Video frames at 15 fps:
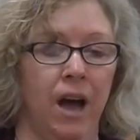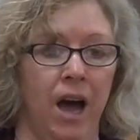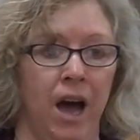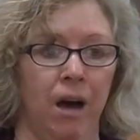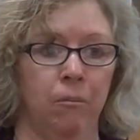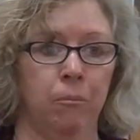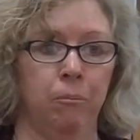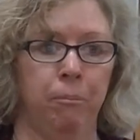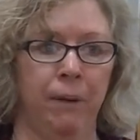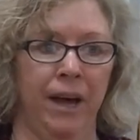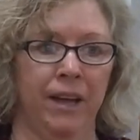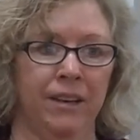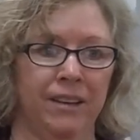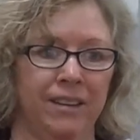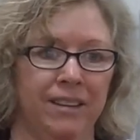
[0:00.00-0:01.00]

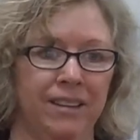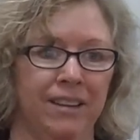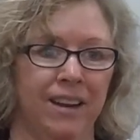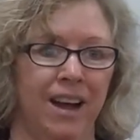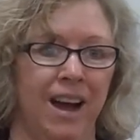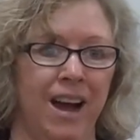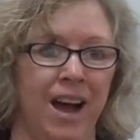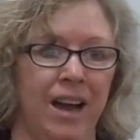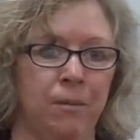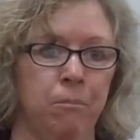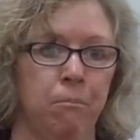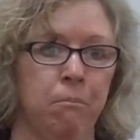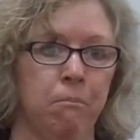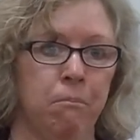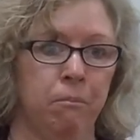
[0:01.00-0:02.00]
but
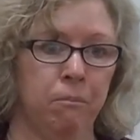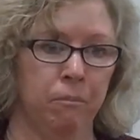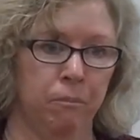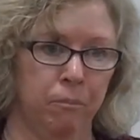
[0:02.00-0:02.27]
I'm